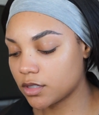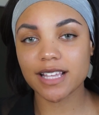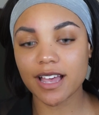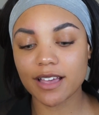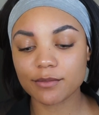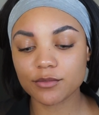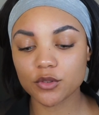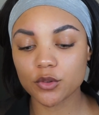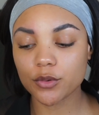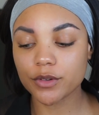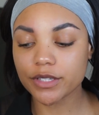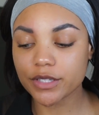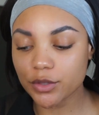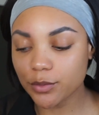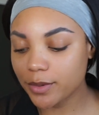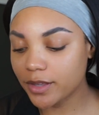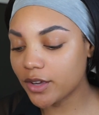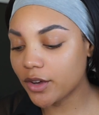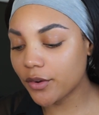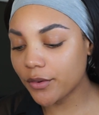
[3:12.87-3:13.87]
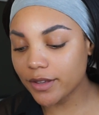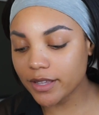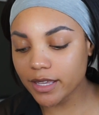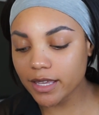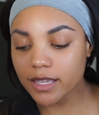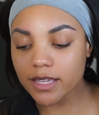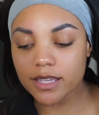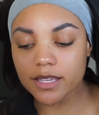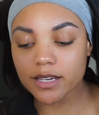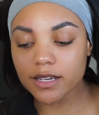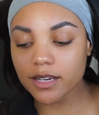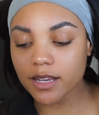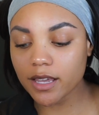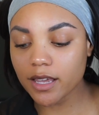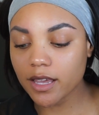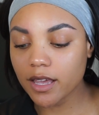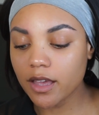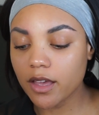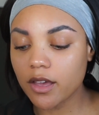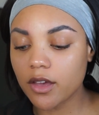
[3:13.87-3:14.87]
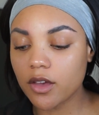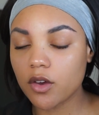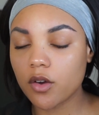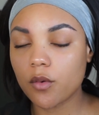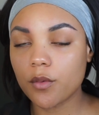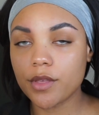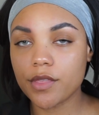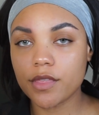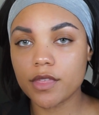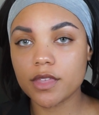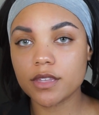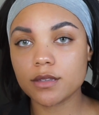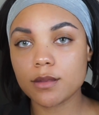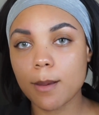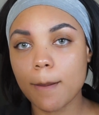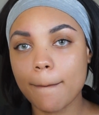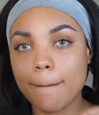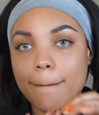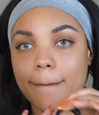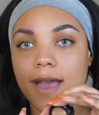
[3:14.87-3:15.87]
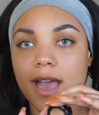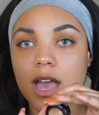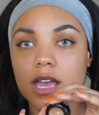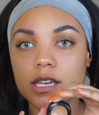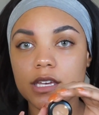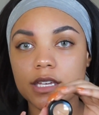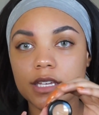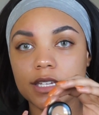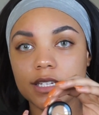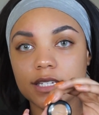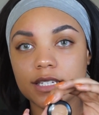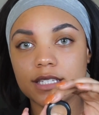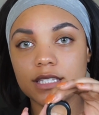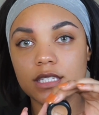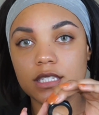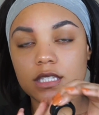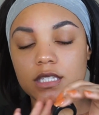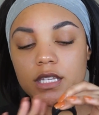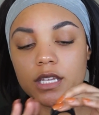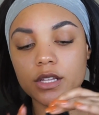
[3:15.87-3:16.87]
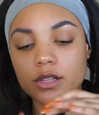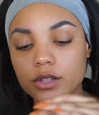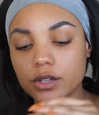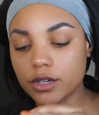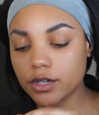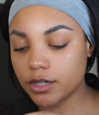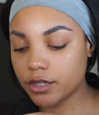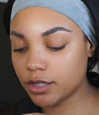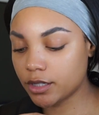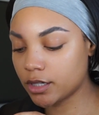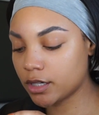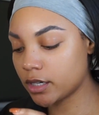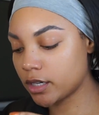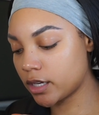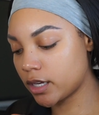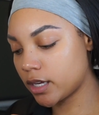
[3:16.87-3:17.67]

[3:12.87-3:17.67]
I'm going to be going in with this MAC concealer